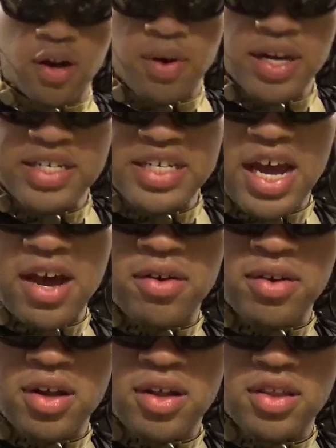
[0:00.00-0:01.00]
our way
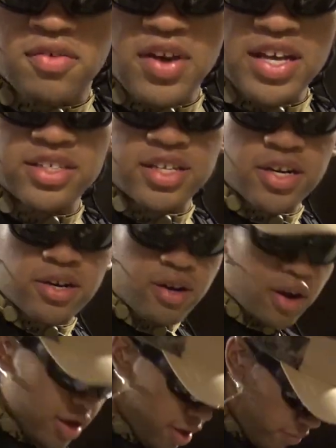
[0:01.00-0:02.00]
down the vest
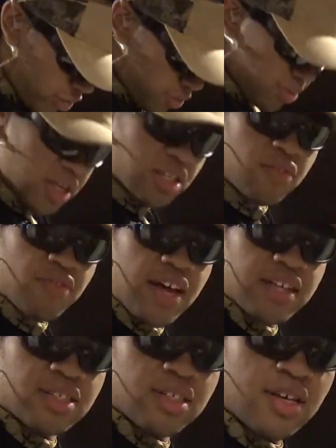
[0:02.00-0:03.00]
here, just beneath the
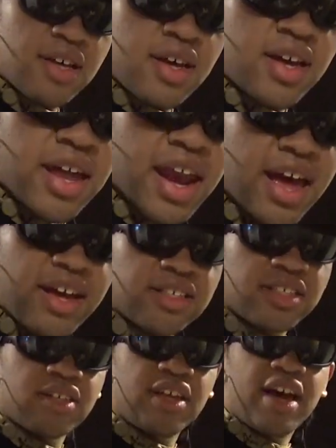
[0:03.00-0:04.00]
vest. And actually,